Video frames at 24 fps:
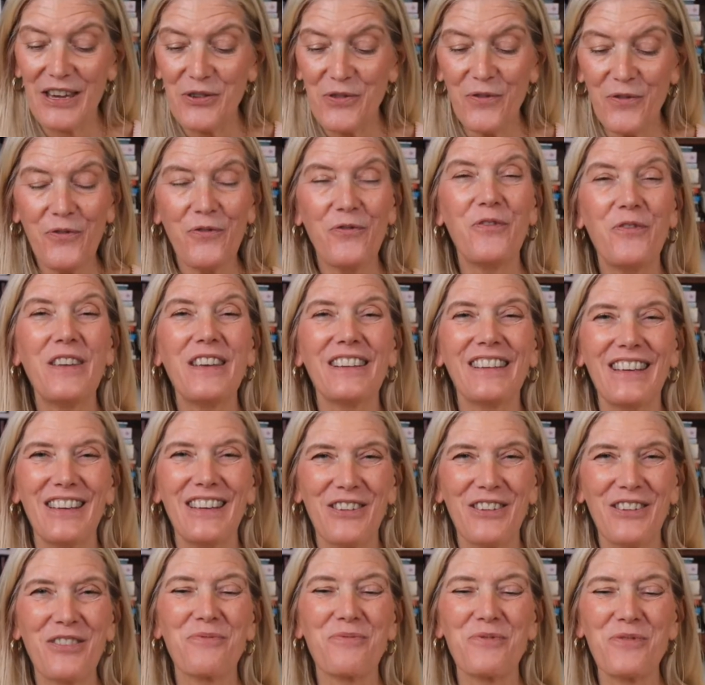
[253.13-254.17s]
feel
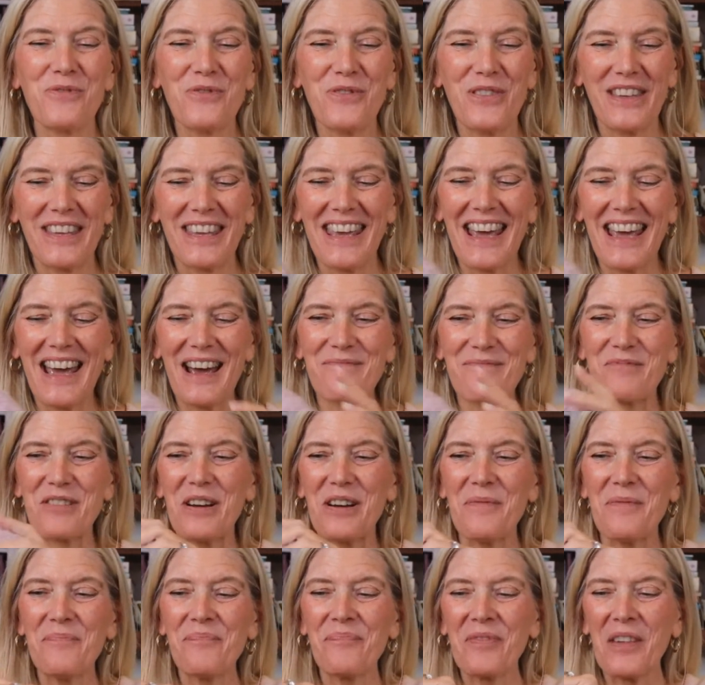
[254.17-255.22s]
it through the
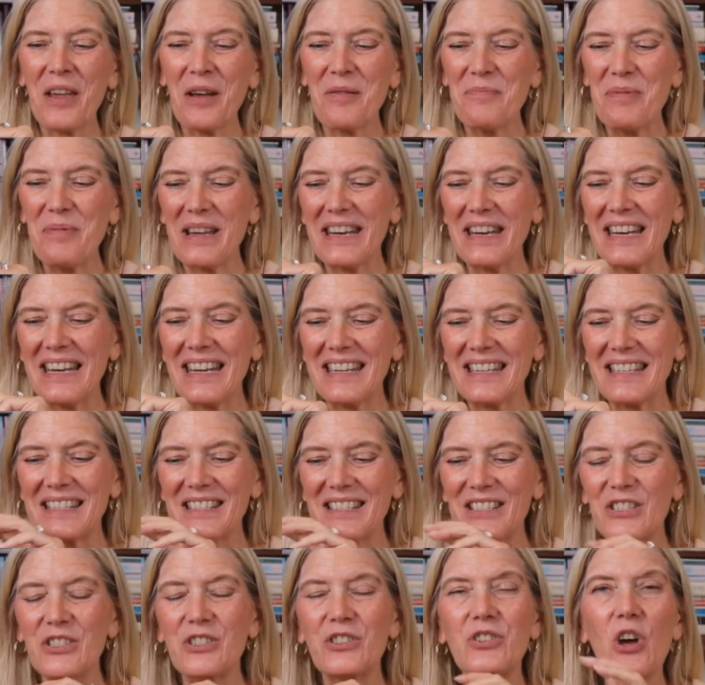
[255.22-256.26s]
camera, but it is
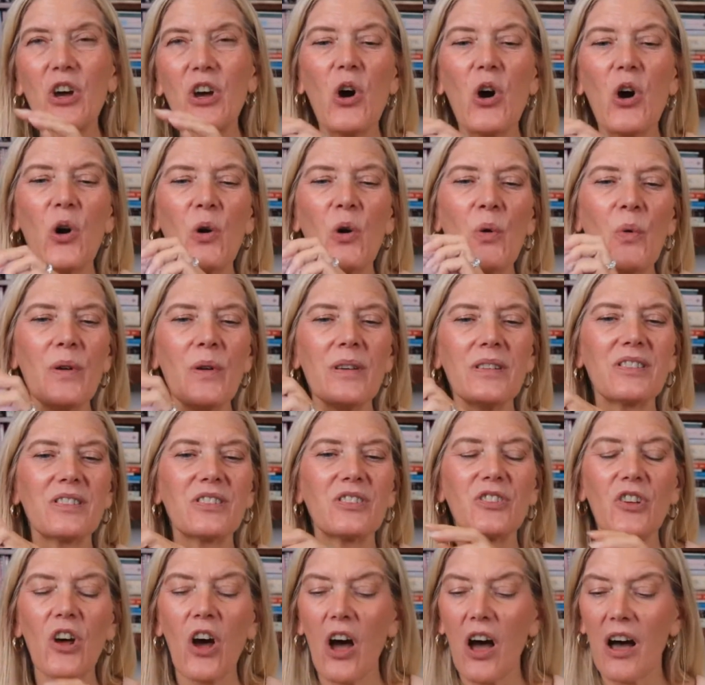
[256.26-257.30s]
so
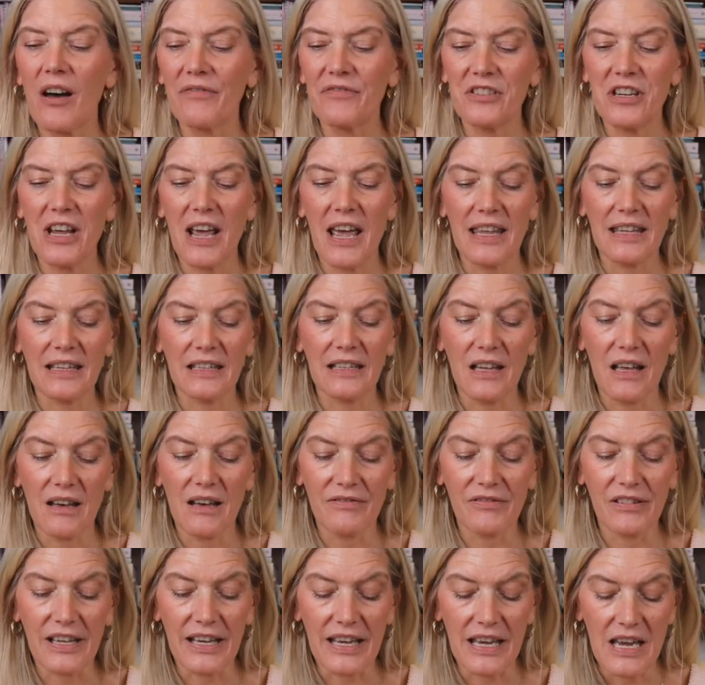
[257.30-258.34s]
soft and
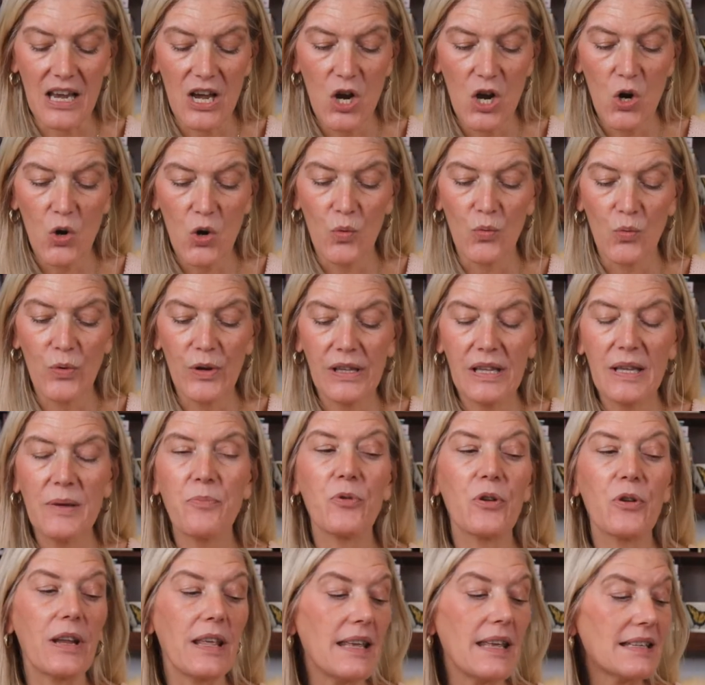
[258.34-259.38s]
lovely, really
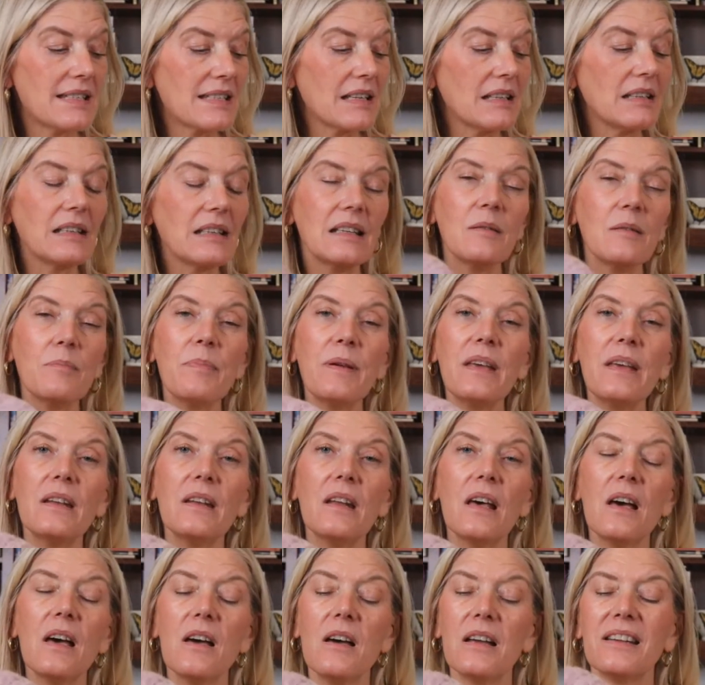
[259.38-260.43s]
pretty. It's a little bit,
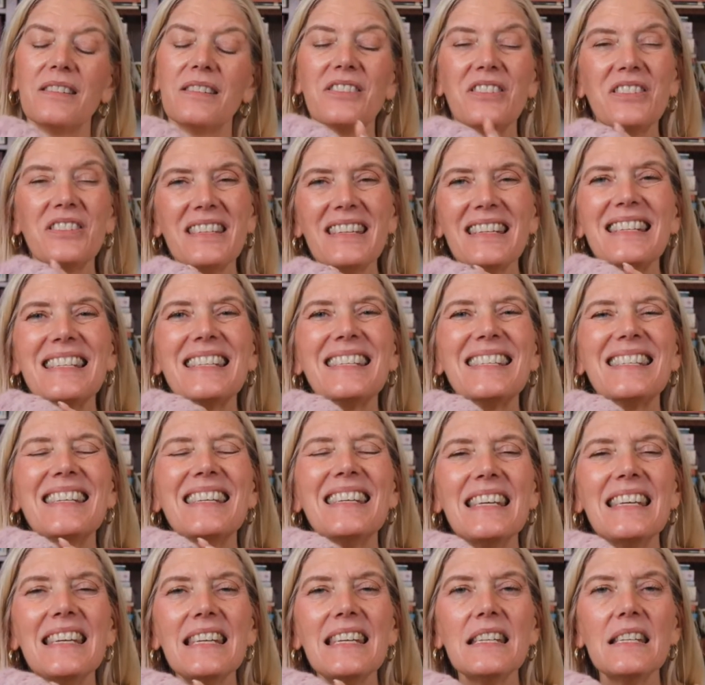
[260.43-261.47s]
just a
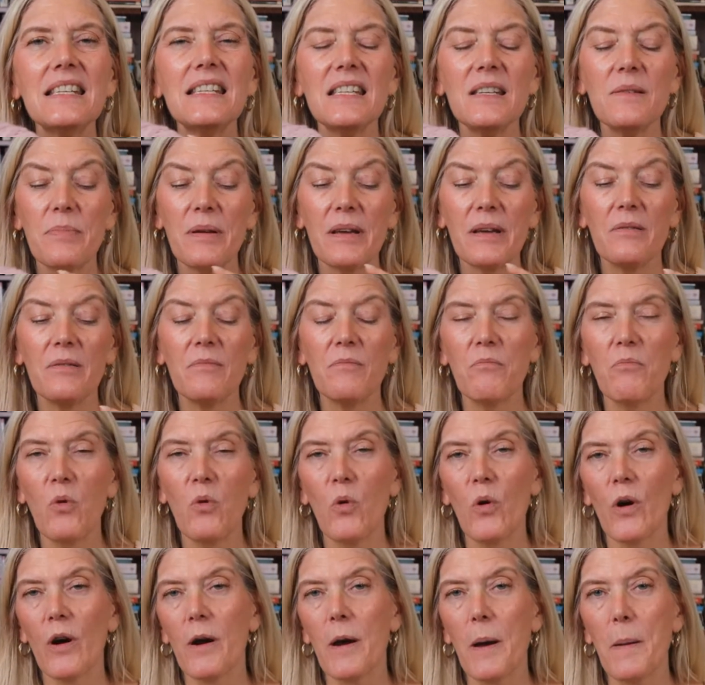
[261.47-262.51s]
teensy bit
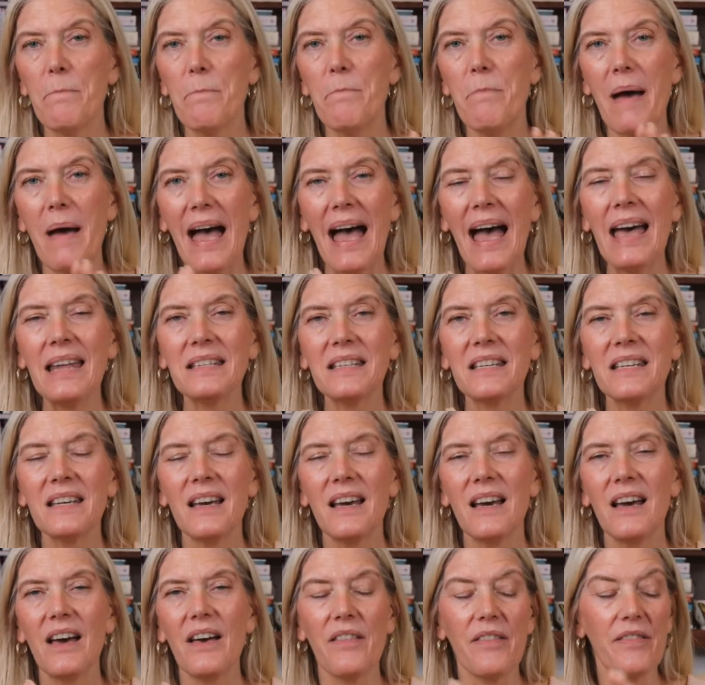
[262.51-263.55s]
more matte
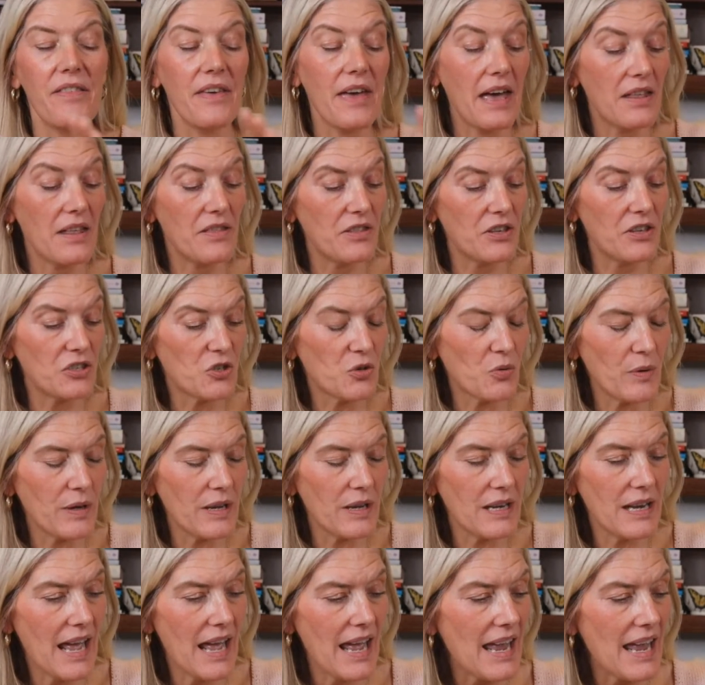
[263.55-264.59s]
than the
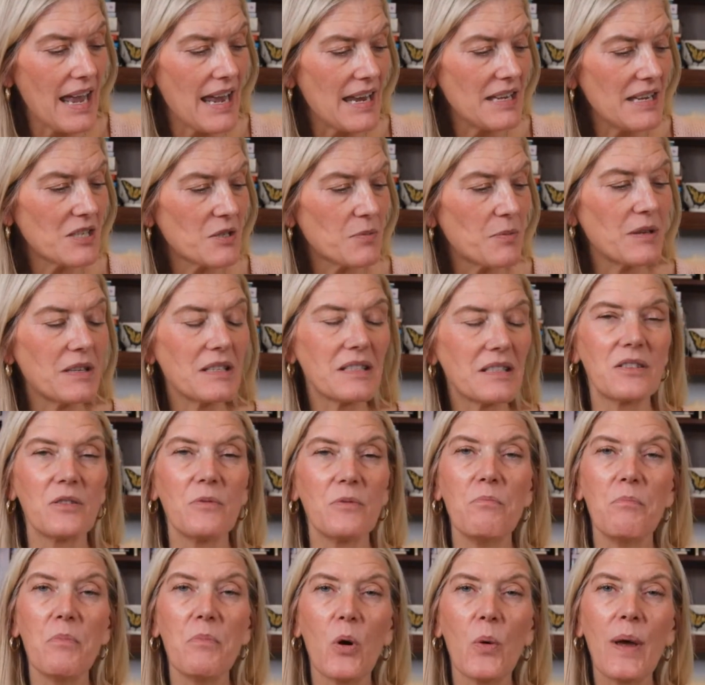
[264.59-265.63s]
Tweed Haze because the
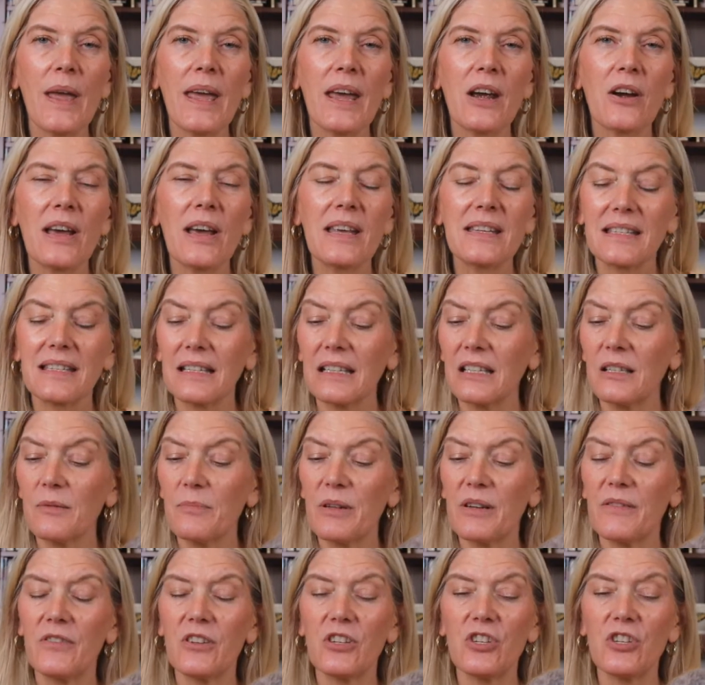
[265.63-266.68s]
mohair has a little
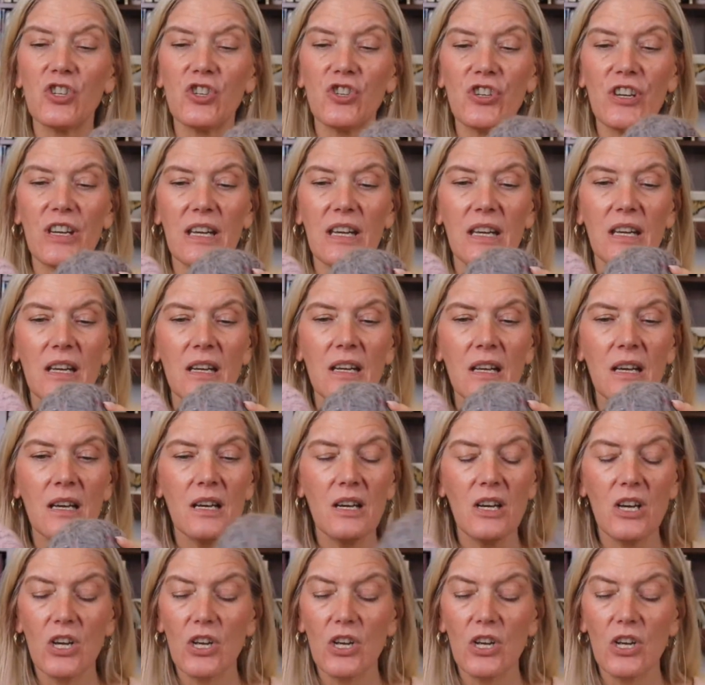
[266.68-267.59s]
bit of a sheen.